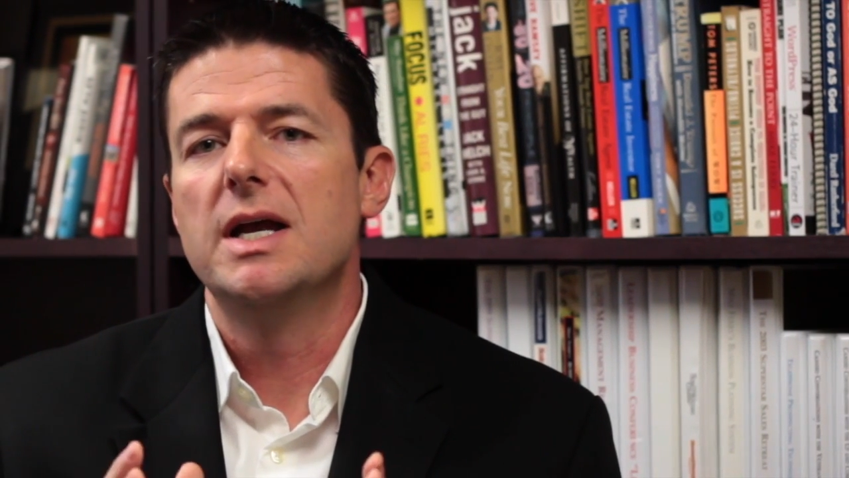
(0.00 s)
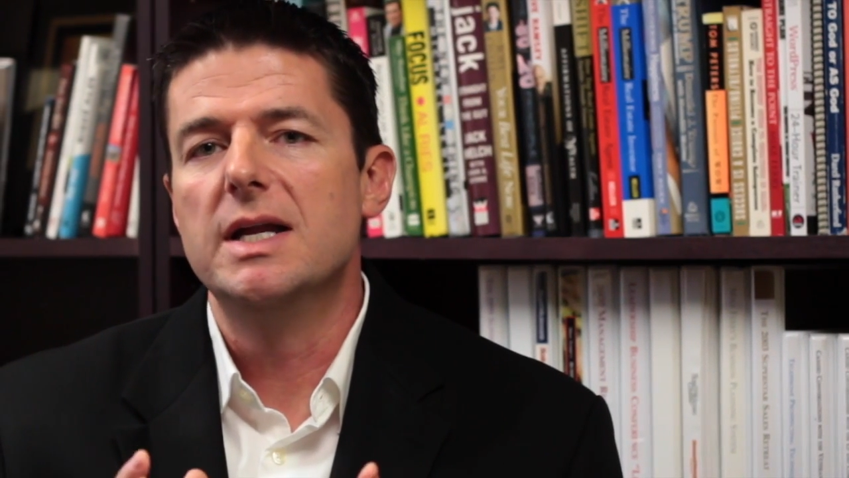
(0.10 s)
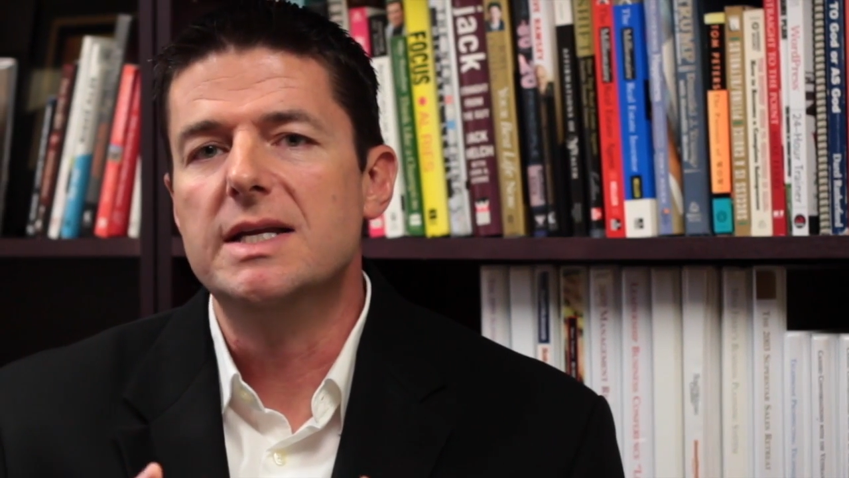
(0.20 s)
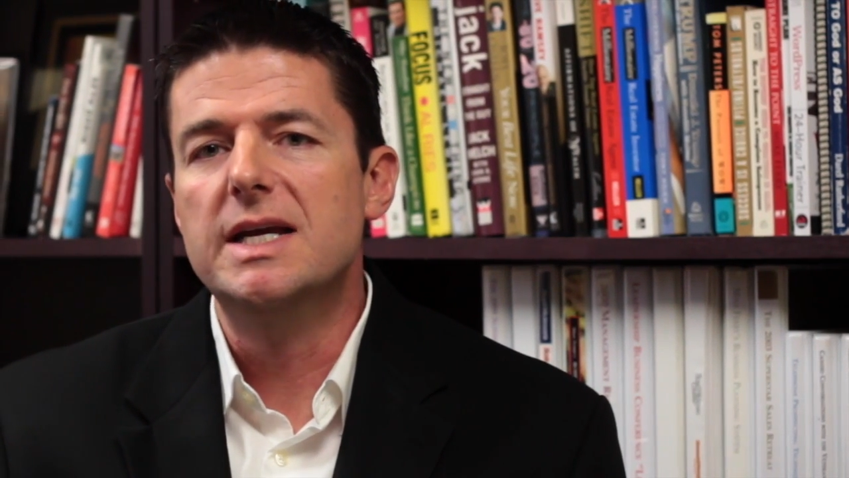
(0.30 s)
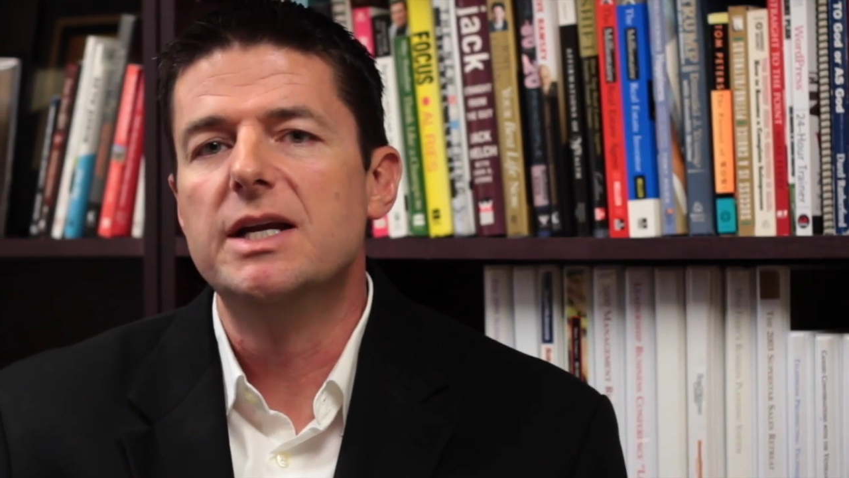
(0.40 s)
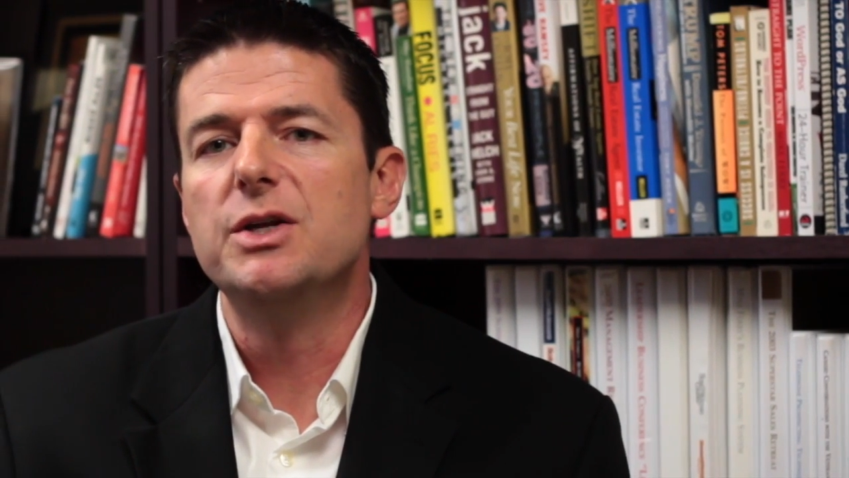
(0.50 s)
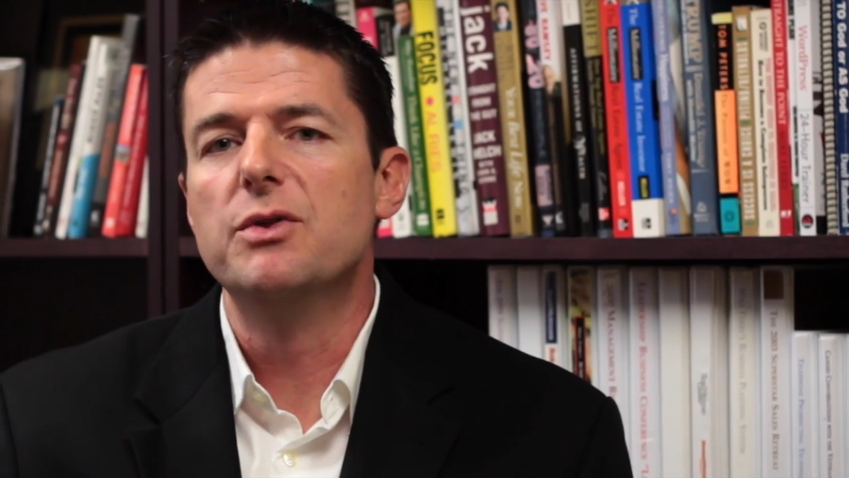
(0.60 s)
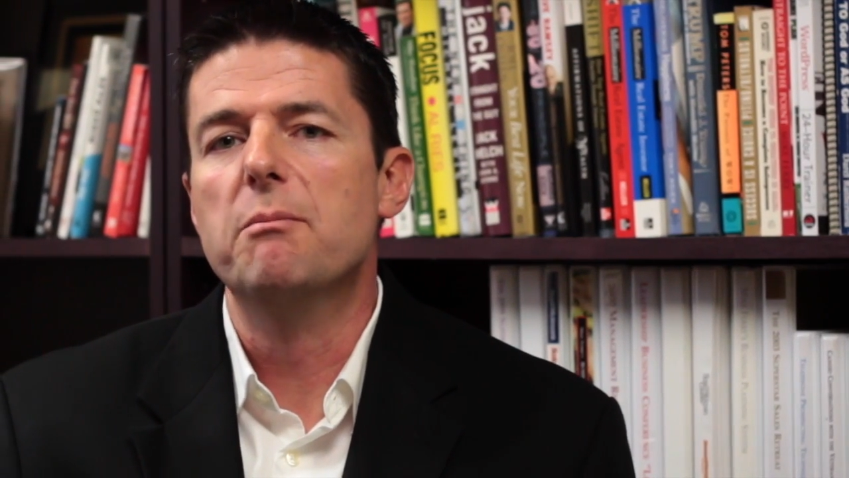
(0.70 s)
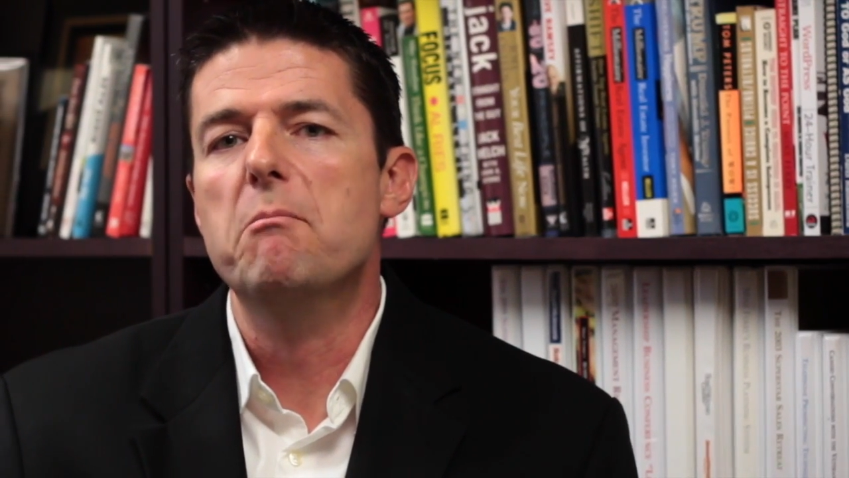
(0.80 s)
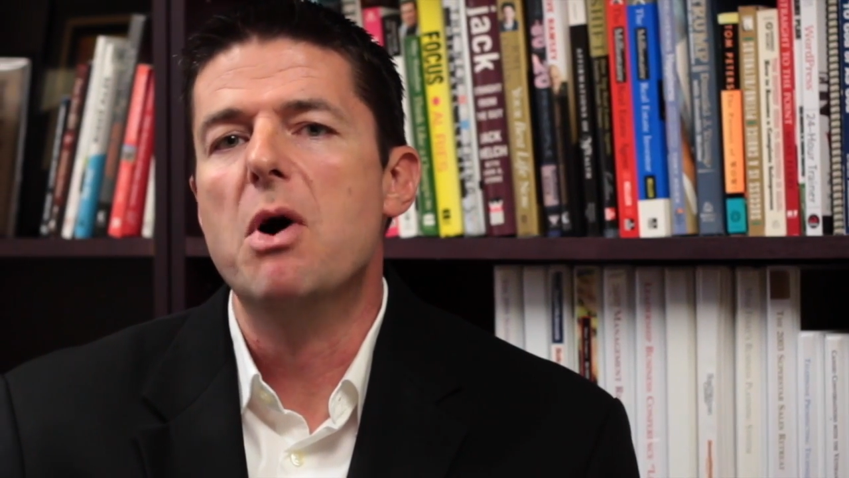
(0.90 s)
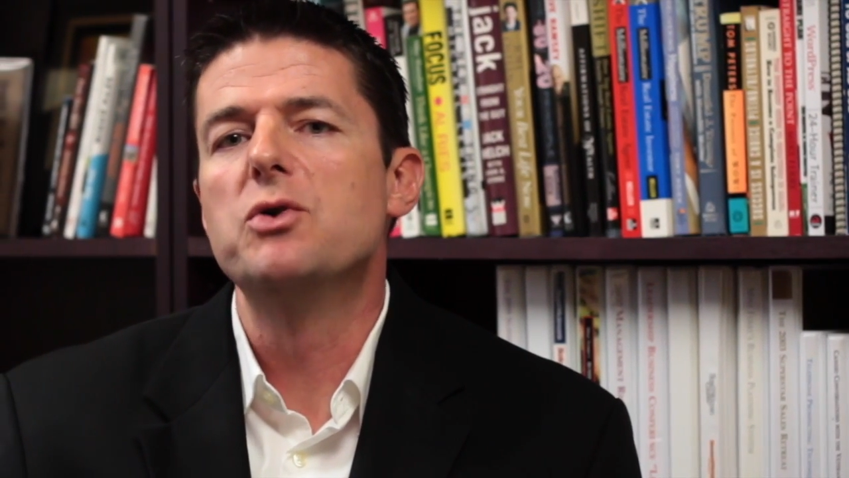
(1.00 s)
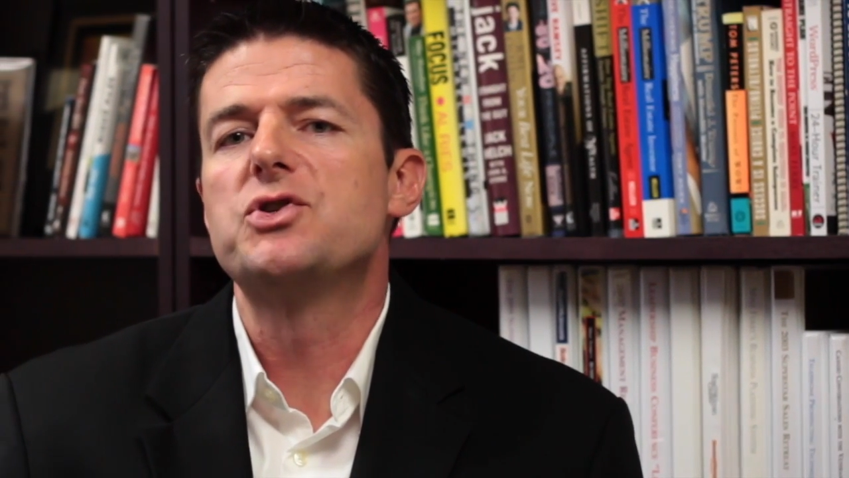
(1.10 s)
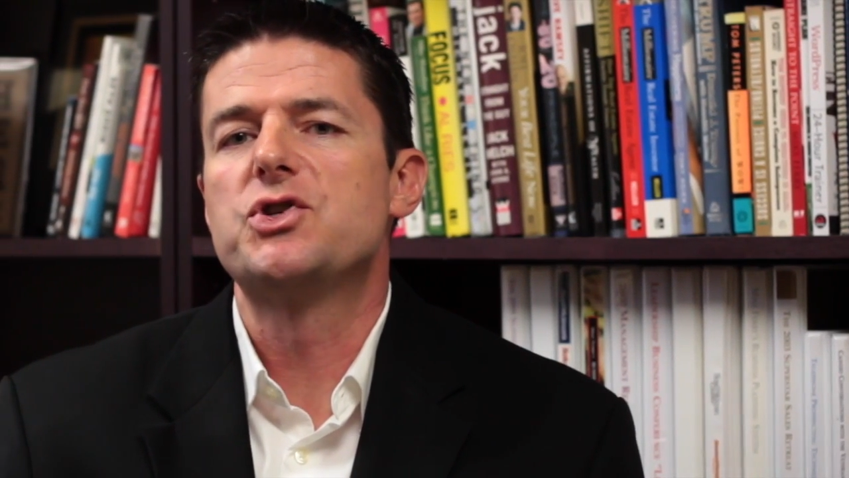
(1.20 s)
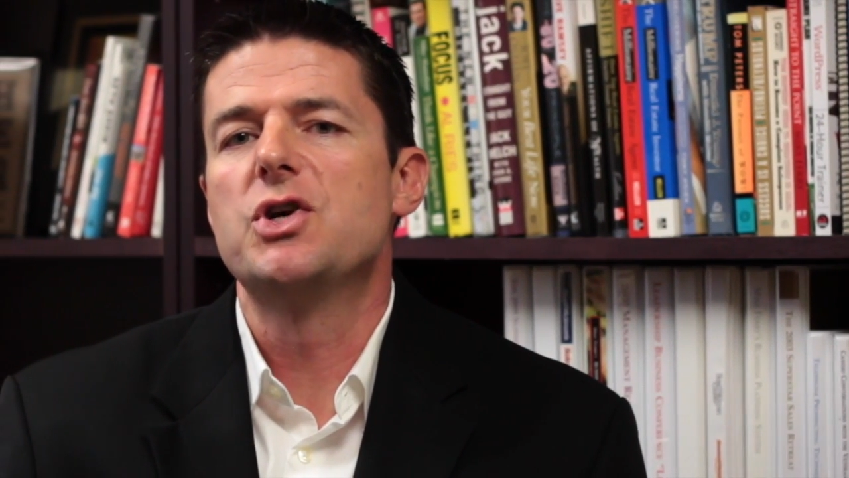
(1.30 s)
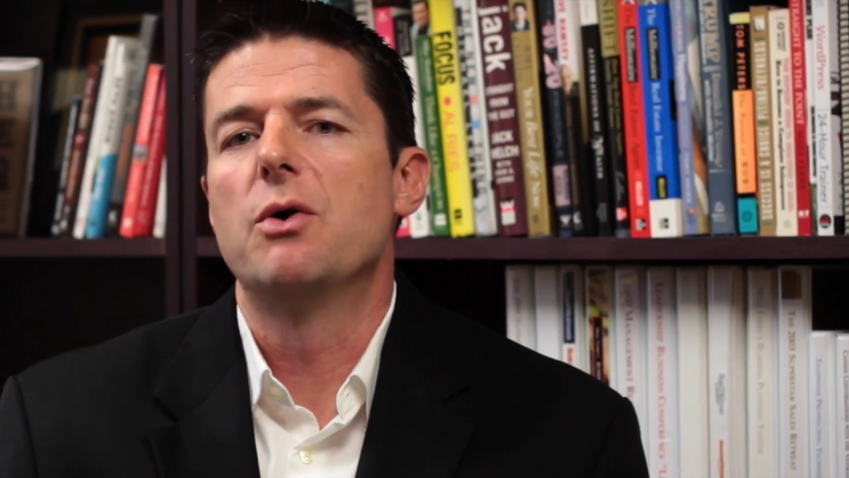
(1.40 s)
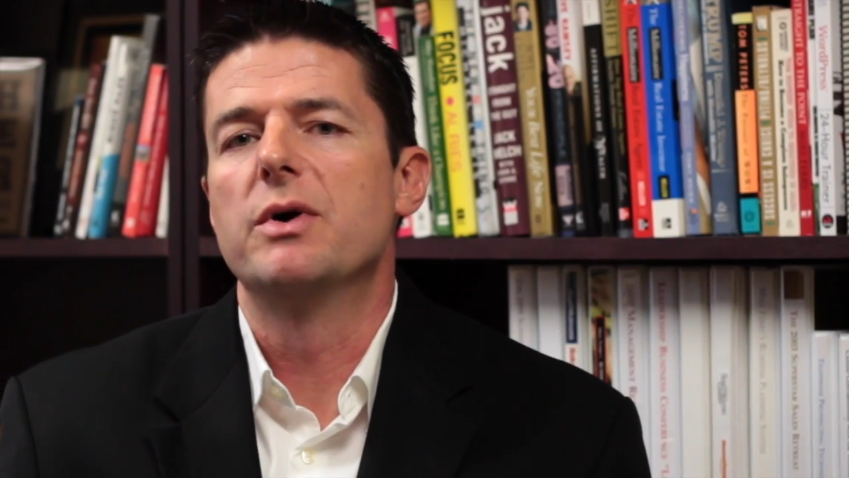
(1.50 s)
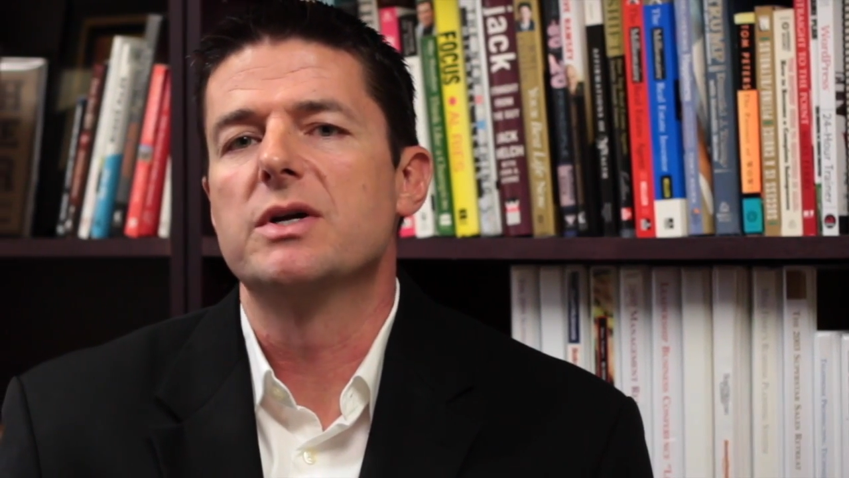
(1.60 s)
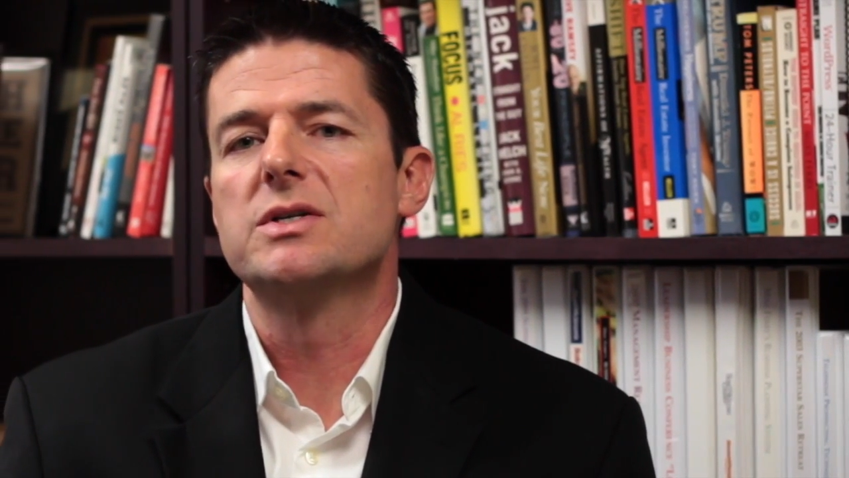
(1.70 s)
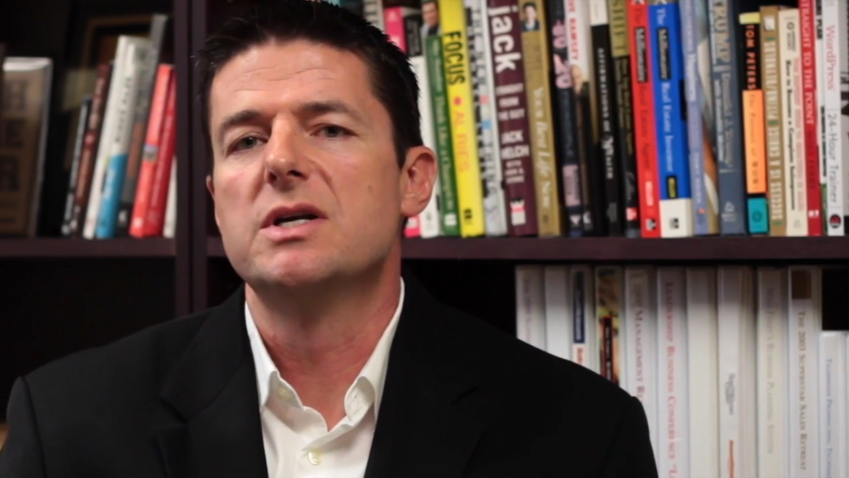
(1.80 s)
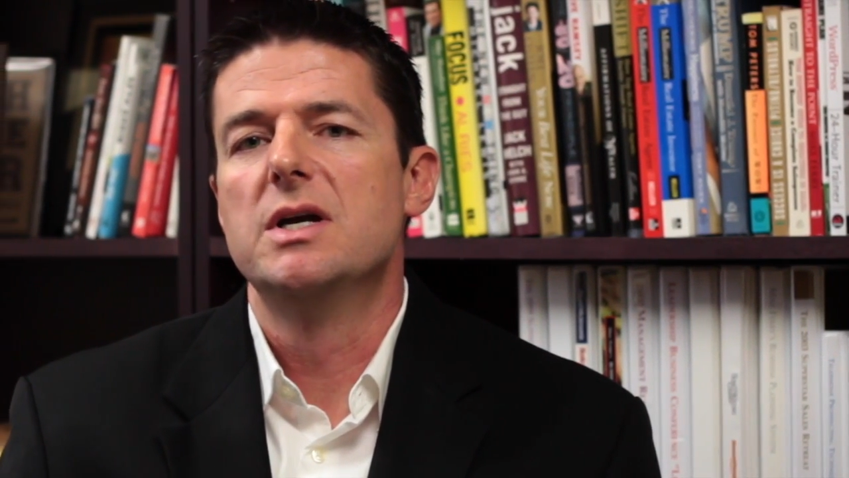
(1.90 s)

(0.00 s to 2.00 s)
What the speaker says: in getting you the most showings